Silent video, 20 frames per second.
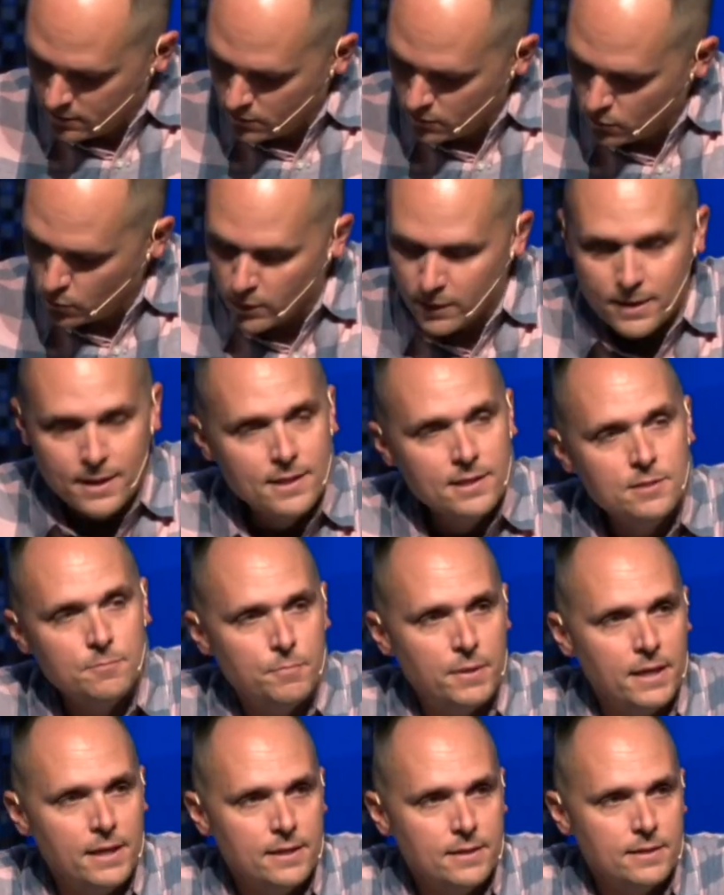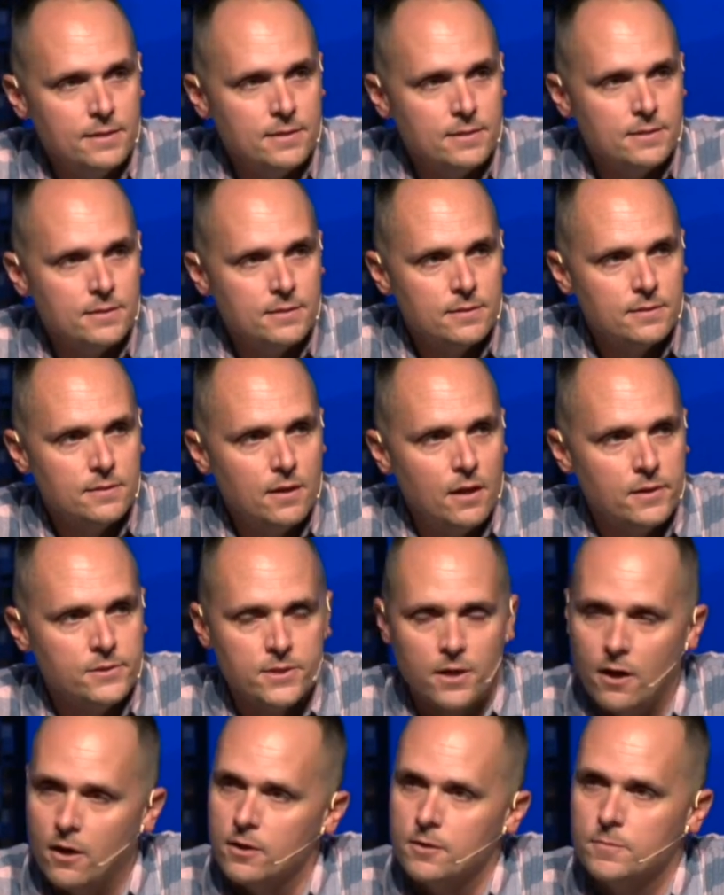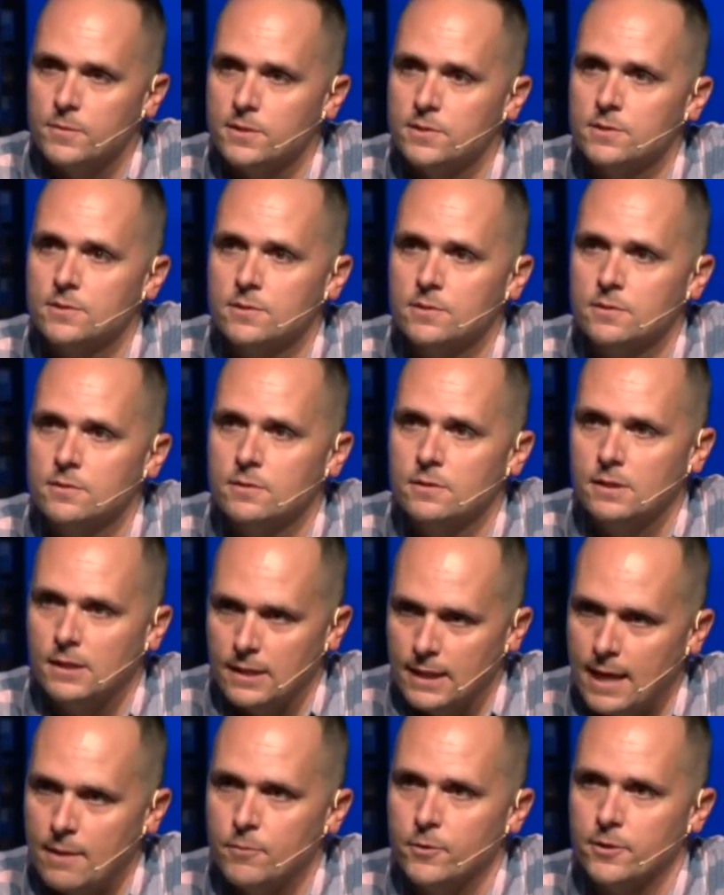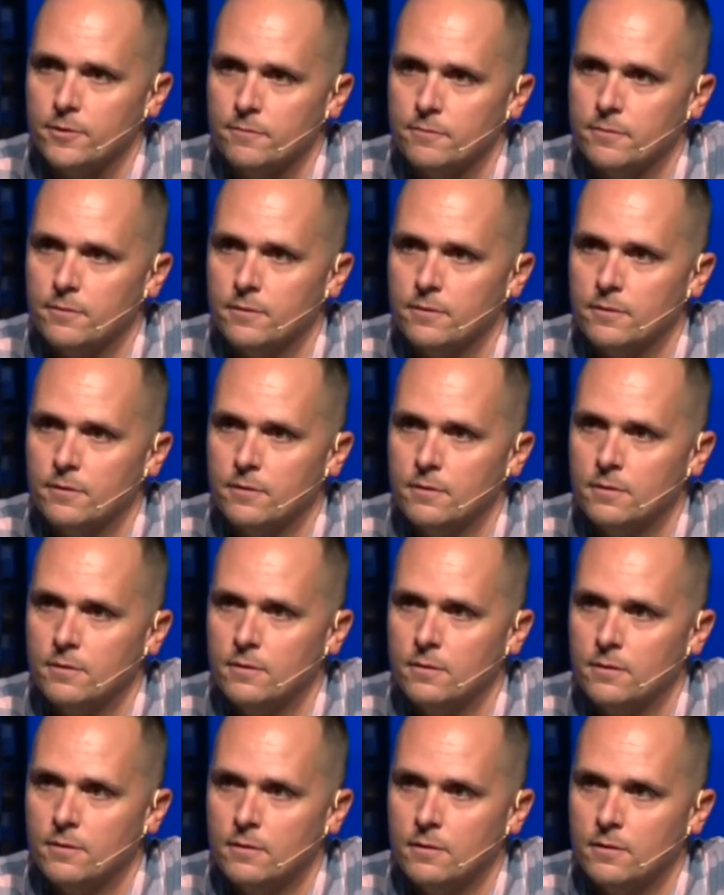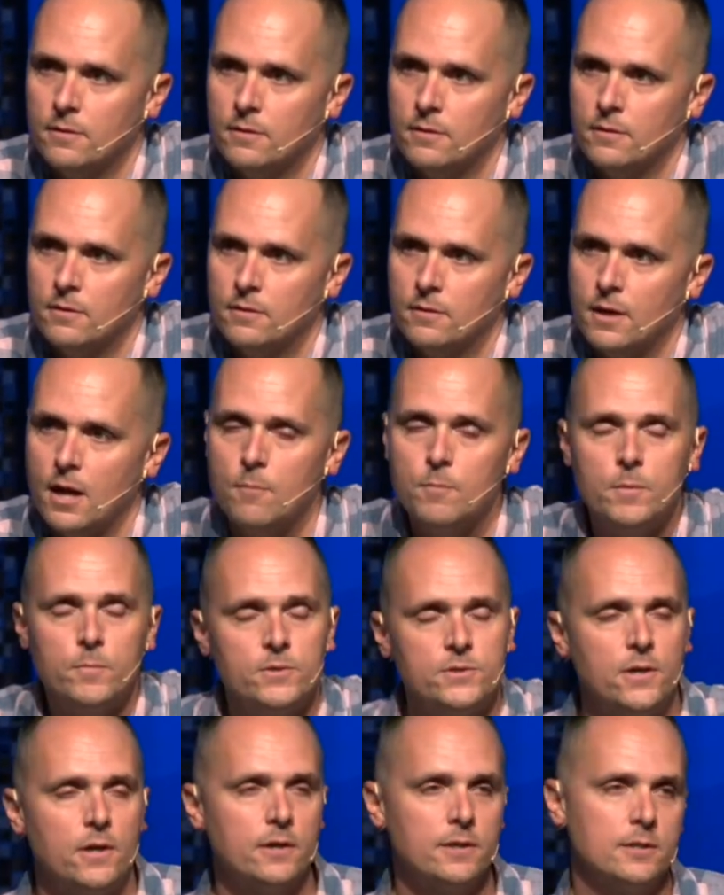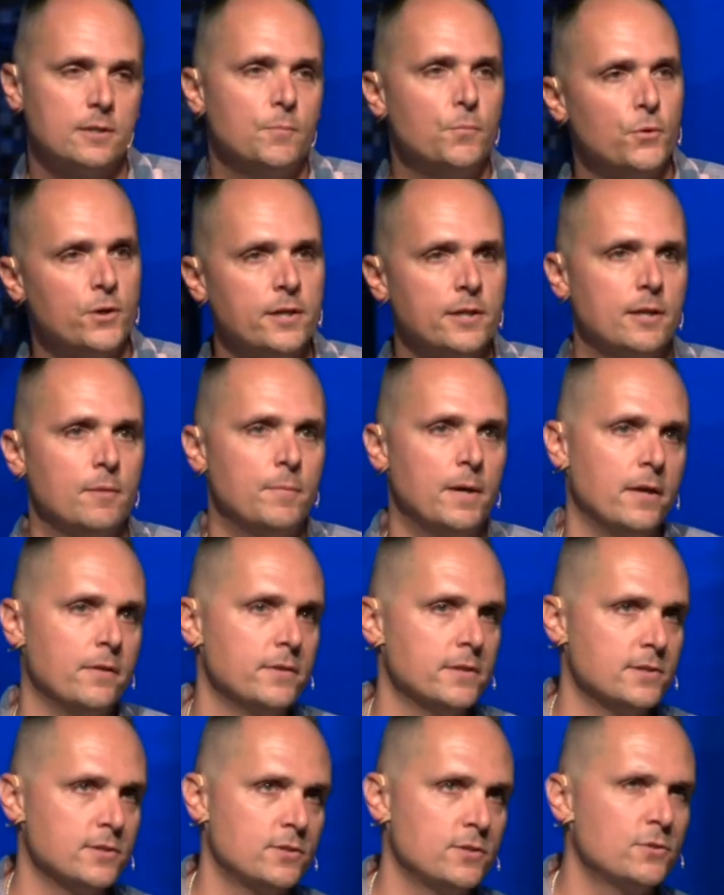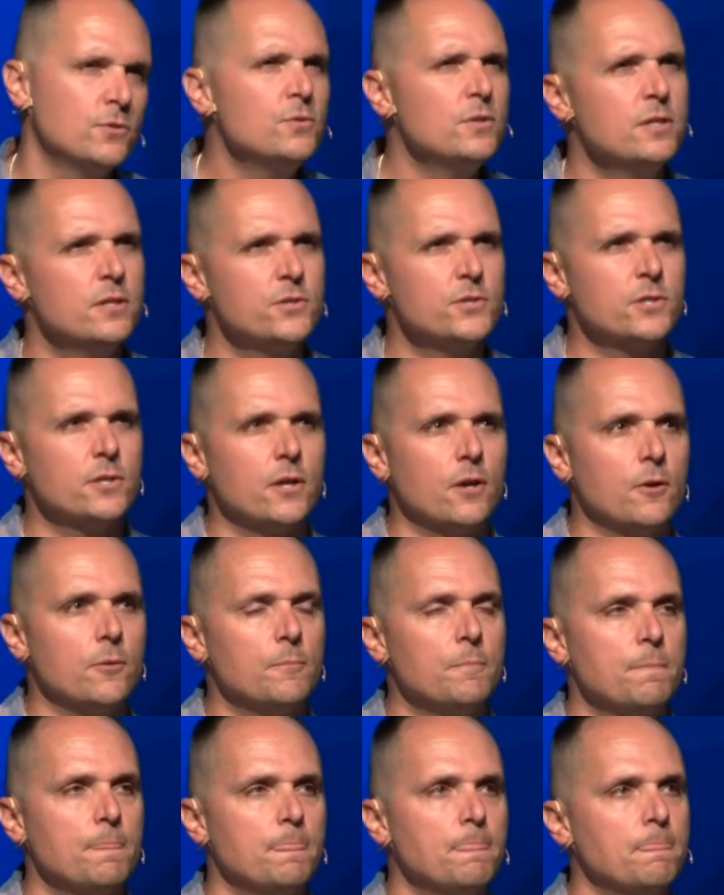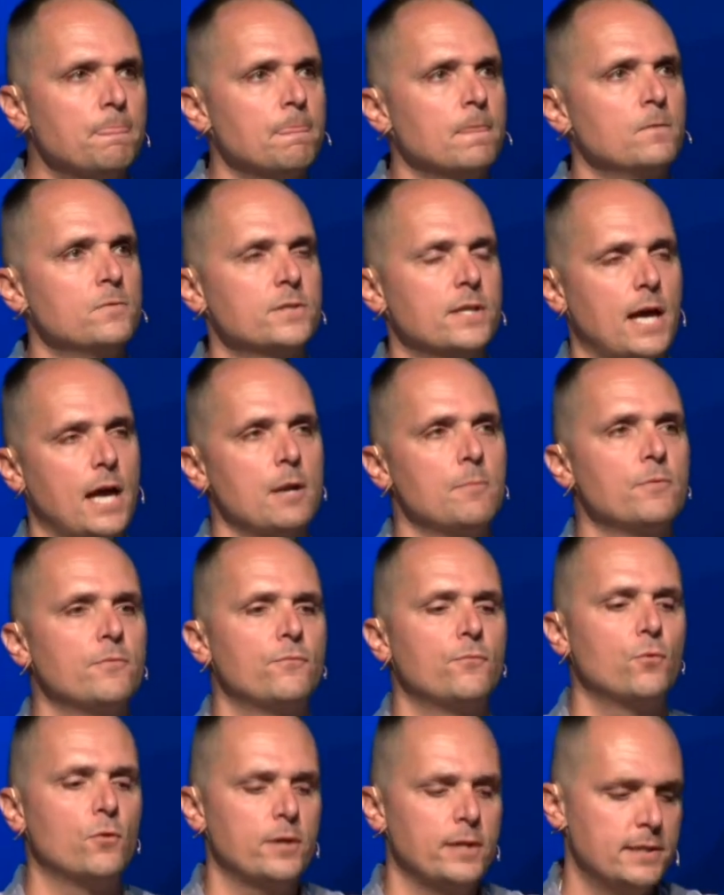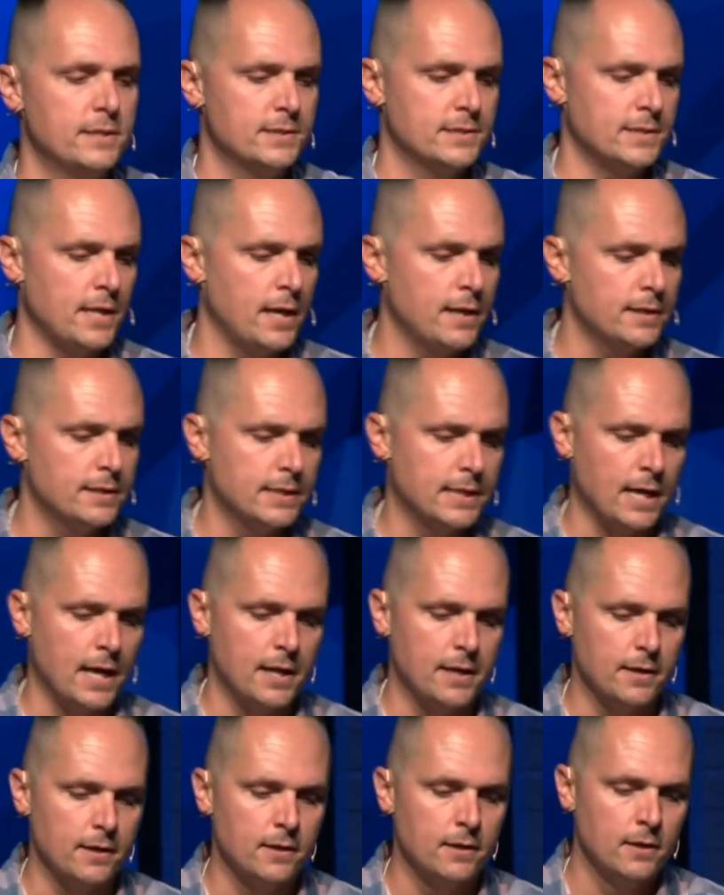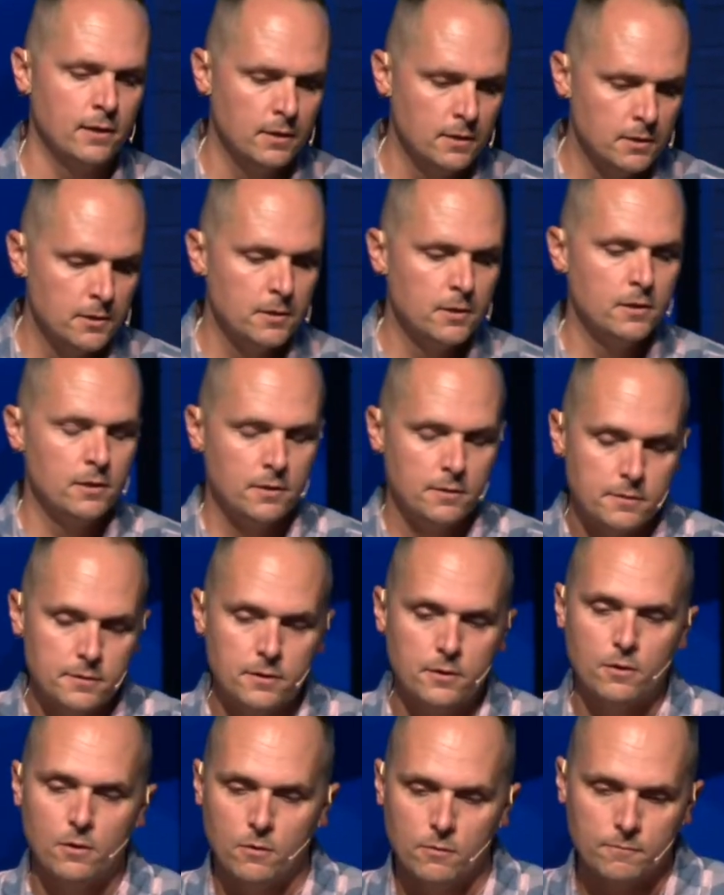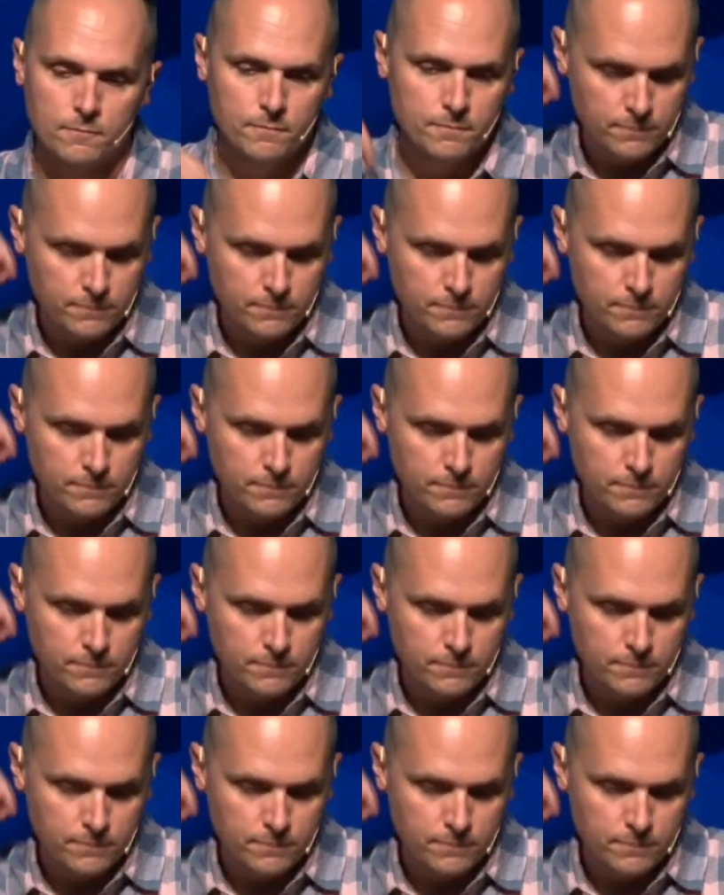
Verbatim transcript: we're independent, autonomous, collaborative. I remember talking to Britt about this two years ago. It's kind of before he decided to kind of, you know,